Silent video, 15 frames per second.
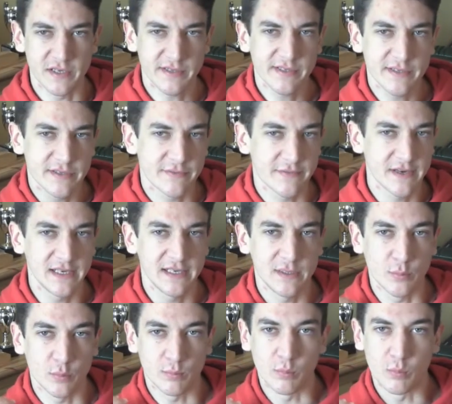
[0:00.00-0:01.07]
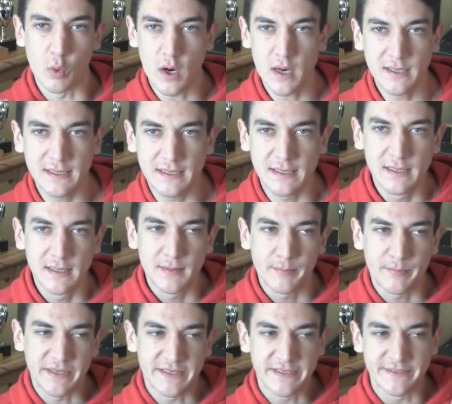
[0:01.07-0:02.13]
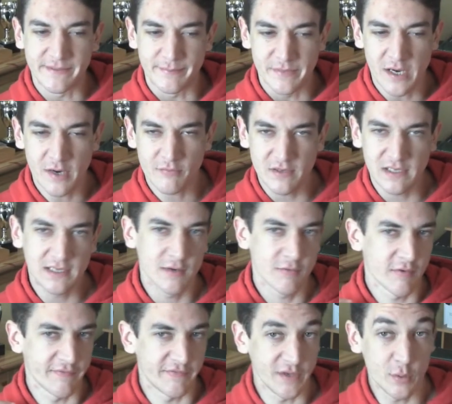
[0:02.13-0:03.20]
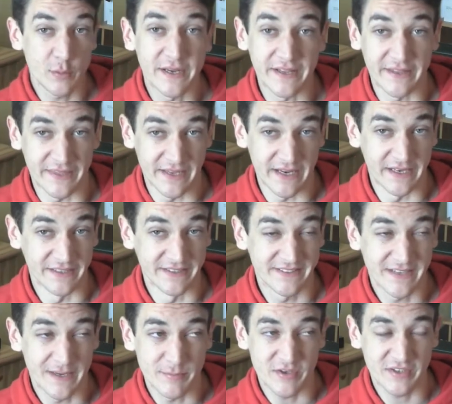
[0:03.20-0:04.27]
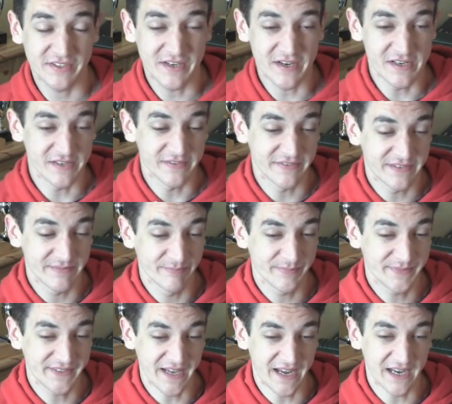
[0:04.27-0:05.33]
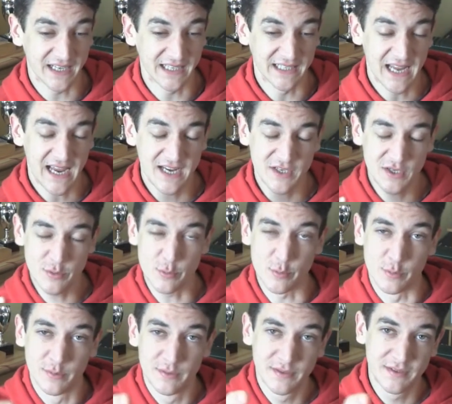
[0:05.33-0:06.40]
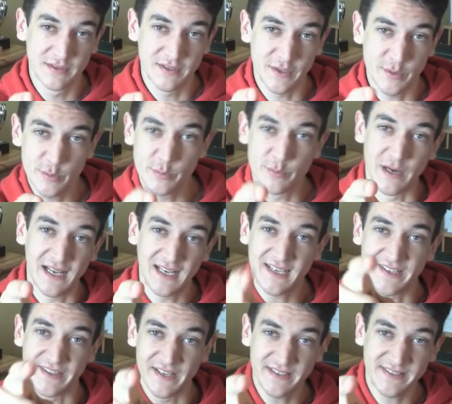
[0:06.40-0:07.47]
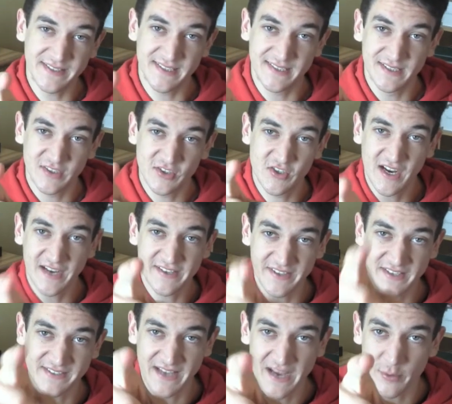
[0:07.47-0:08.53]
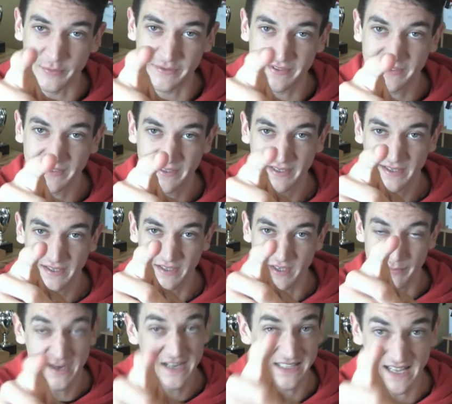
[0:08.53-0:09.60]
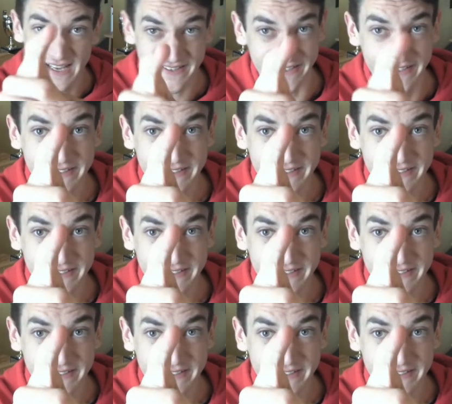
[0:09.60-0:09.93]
doesn't really work, because I'm not really reviewing things. I'm just kind of saying, hey you, I like this. Check this out. You might like